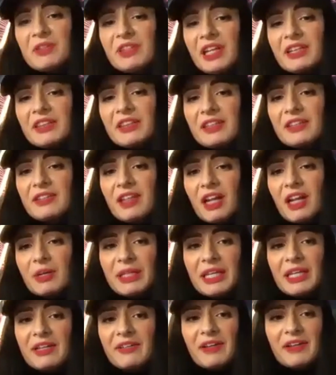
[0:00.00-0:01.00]
at this time of
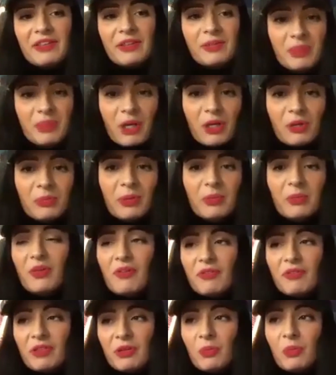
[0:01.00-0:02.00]
year at the moment with
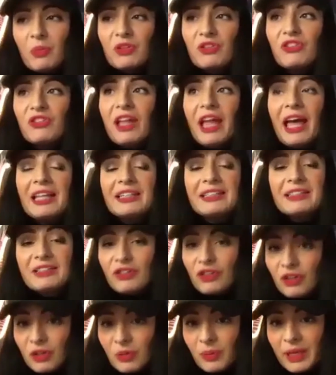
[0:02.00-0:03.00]
everything. We're just adding
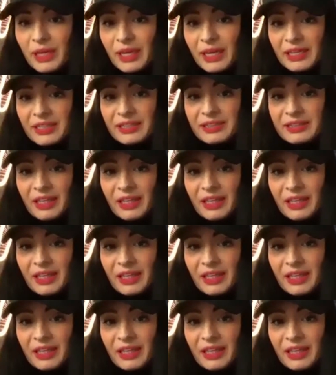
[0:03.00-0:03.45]
to it.